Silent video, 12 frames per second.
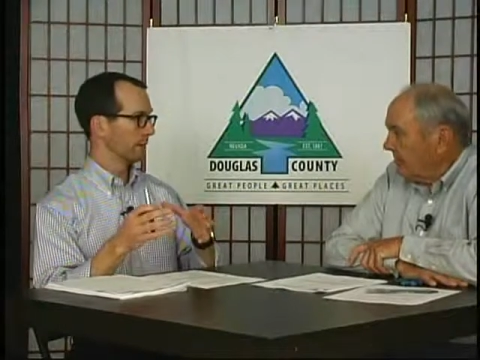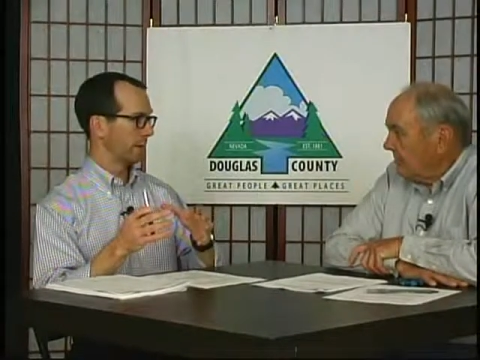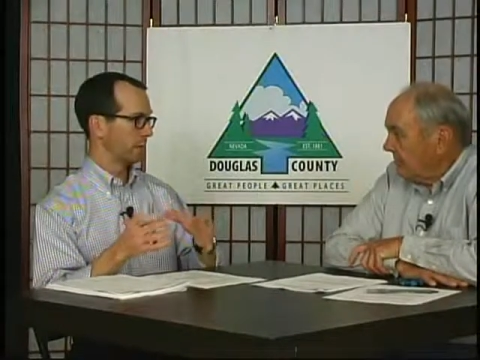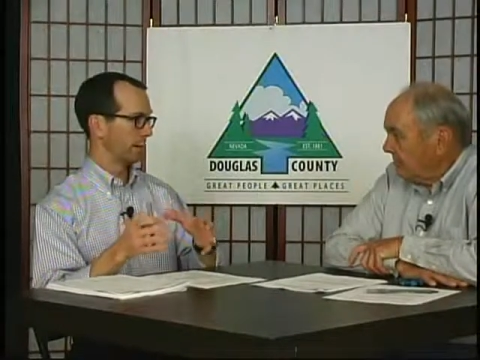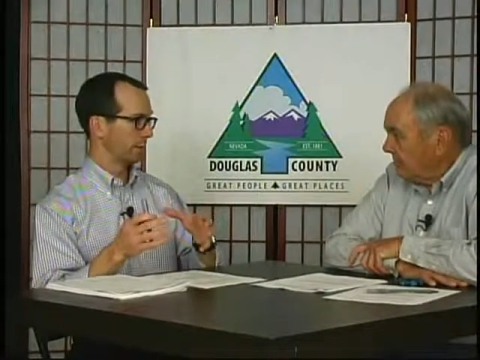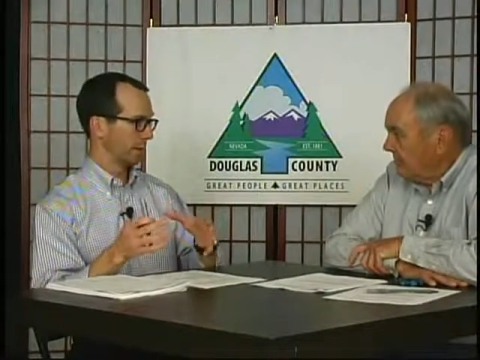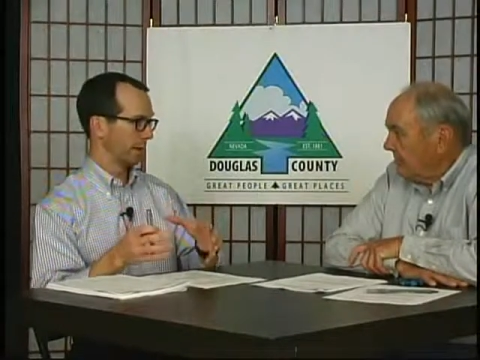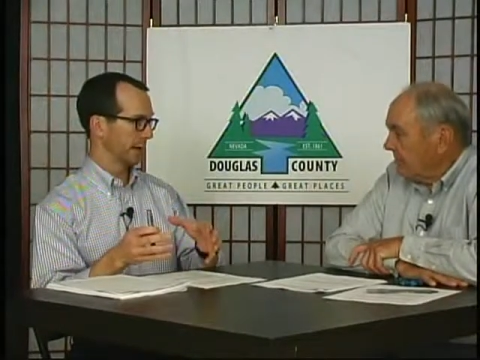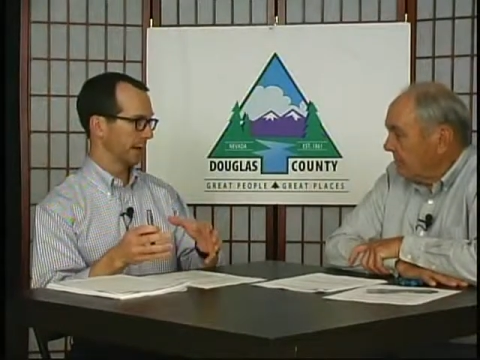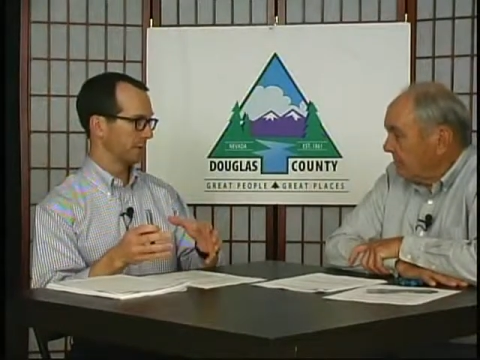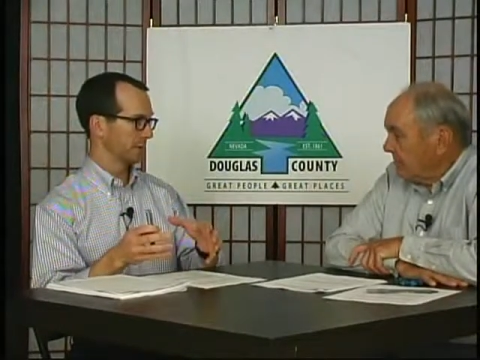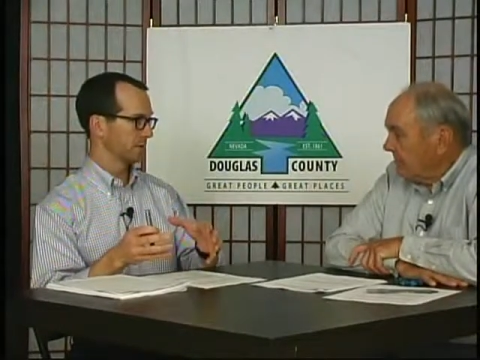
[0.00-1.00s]
Speaker 1: area
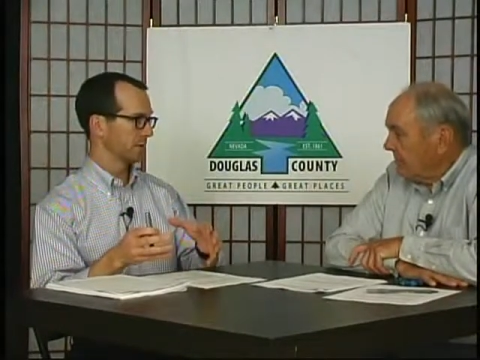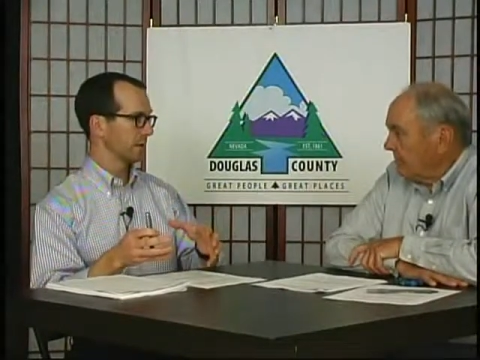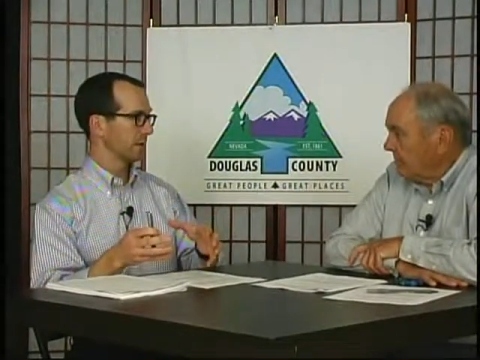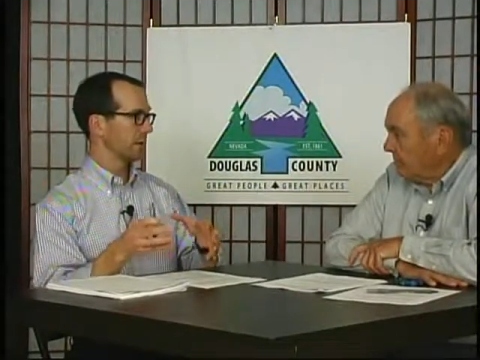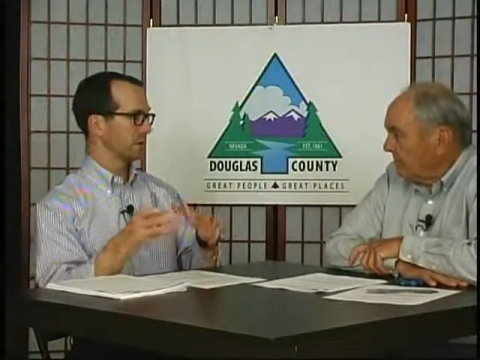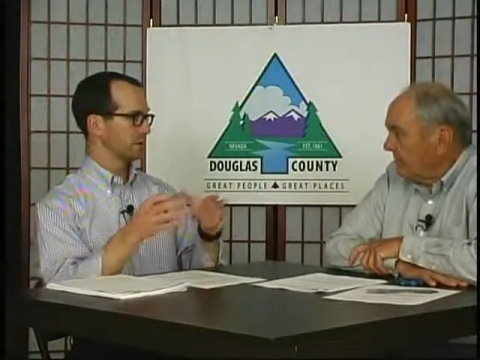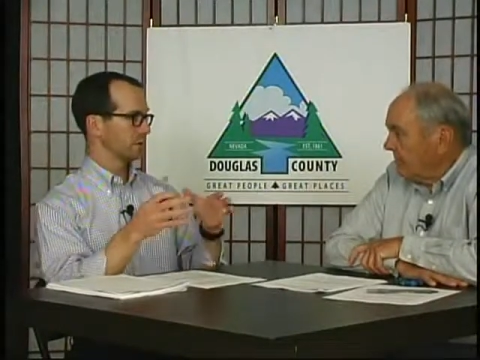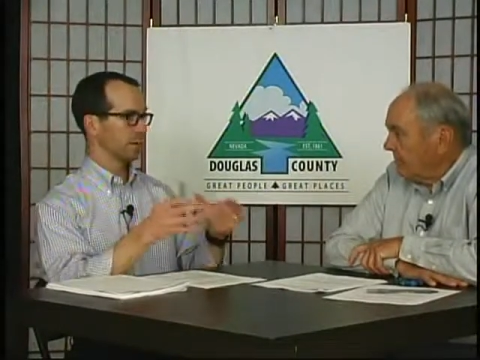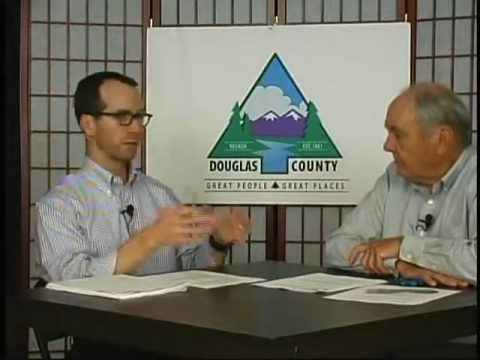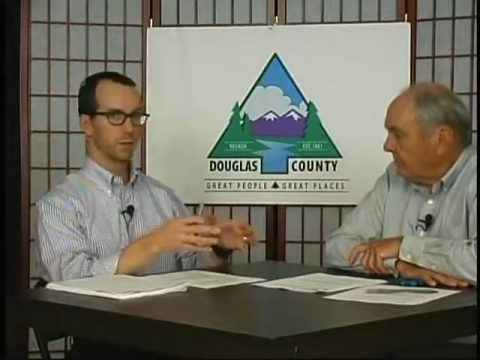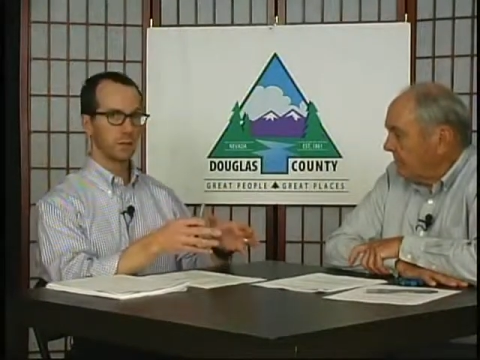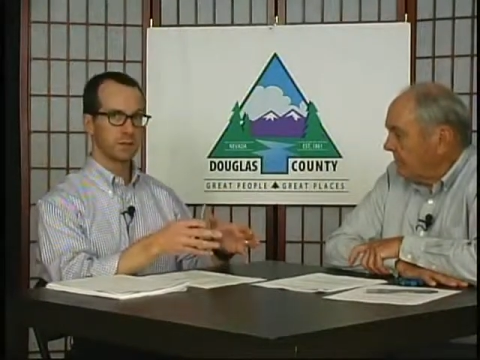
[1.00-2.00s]
plans and
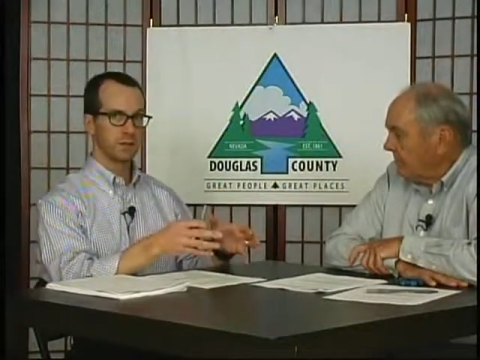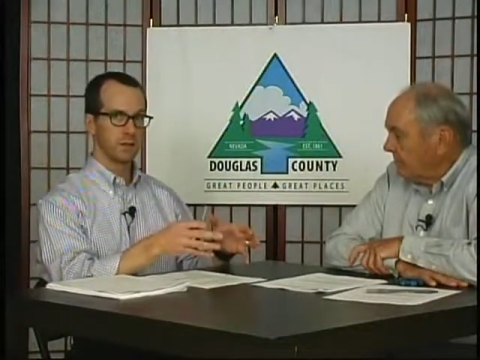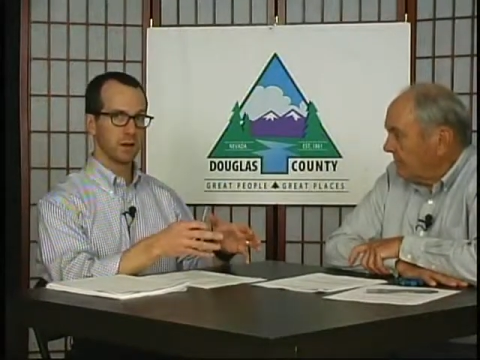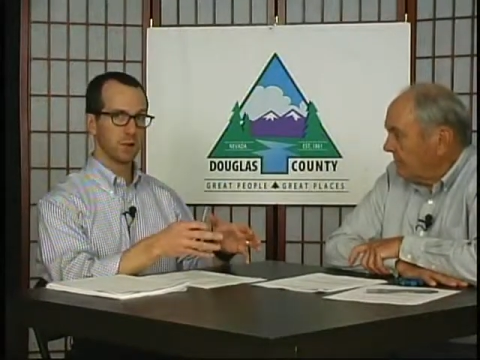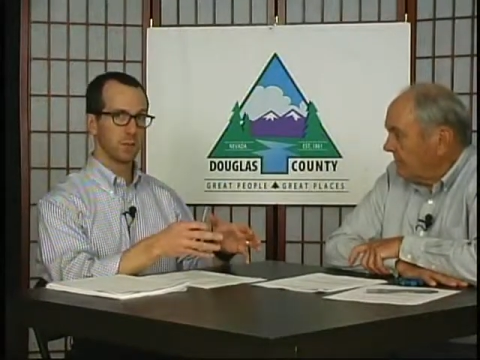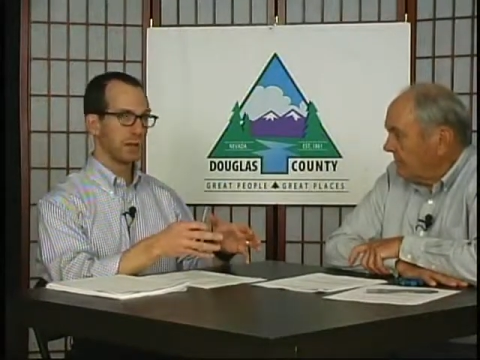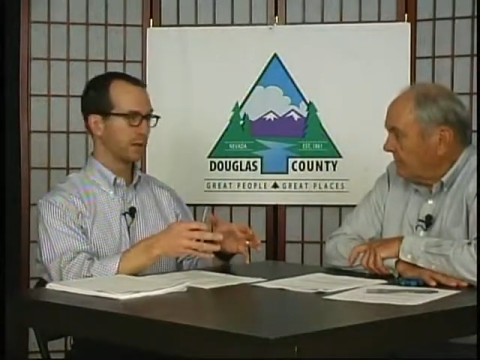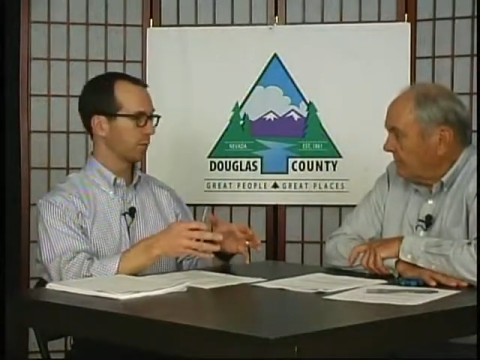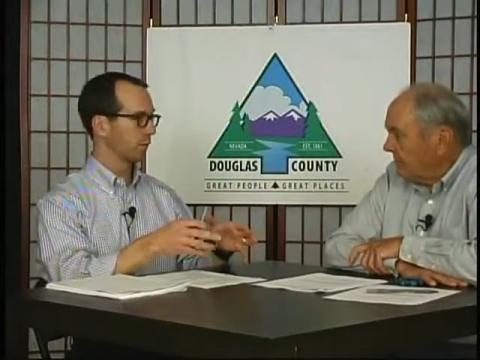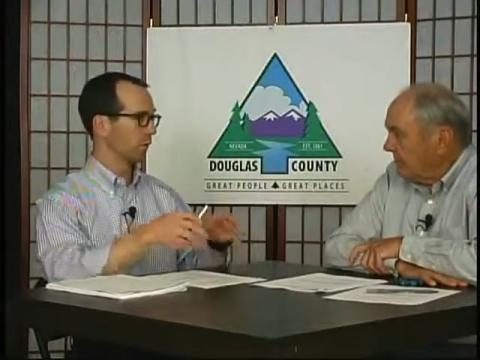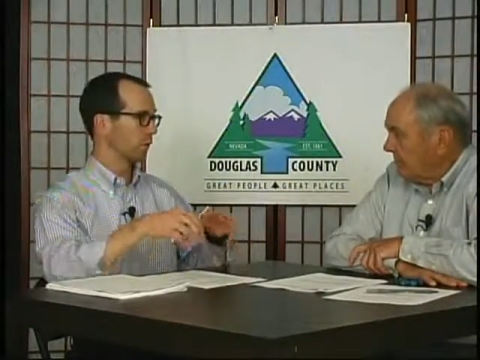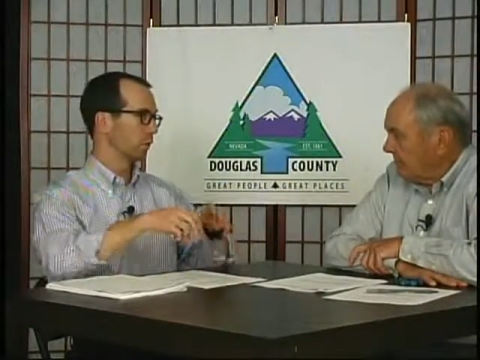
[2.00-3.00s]
submit those to TRPA
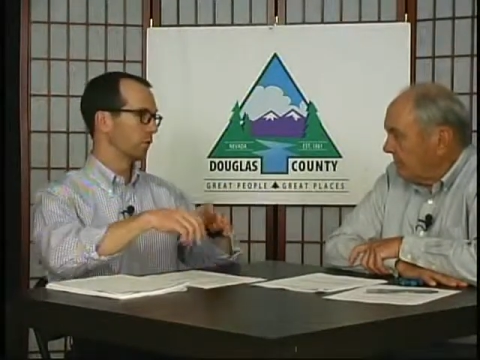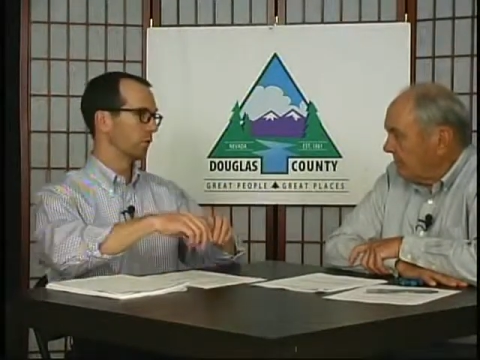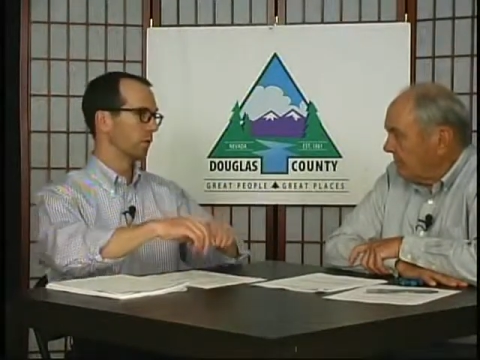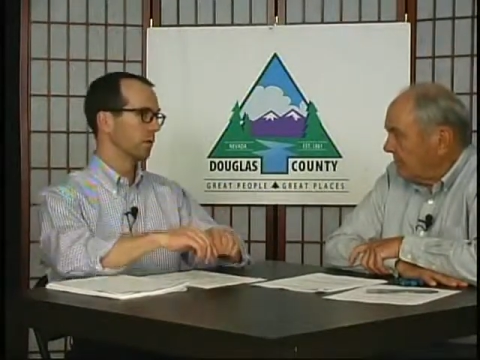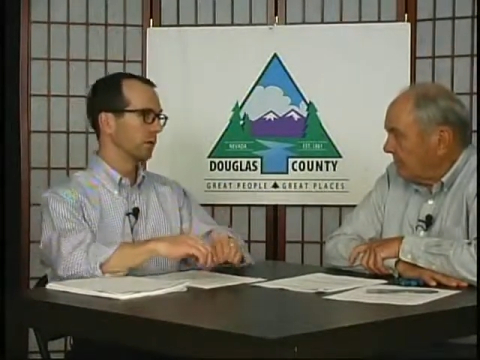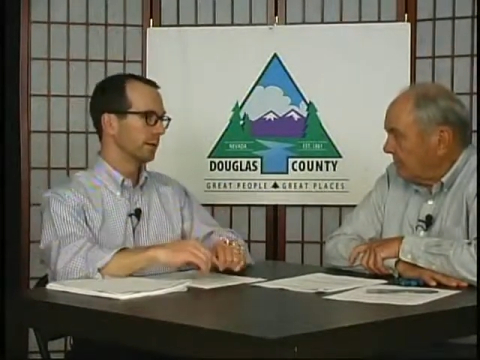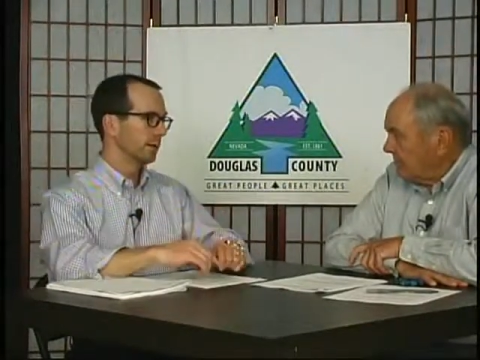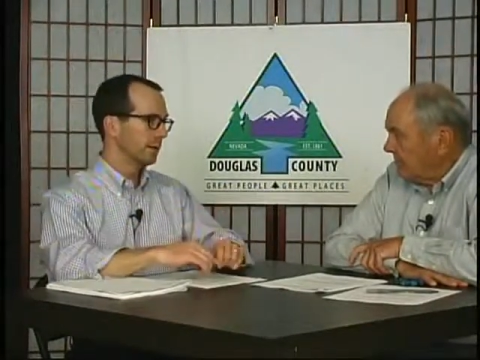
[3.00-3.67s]
for approval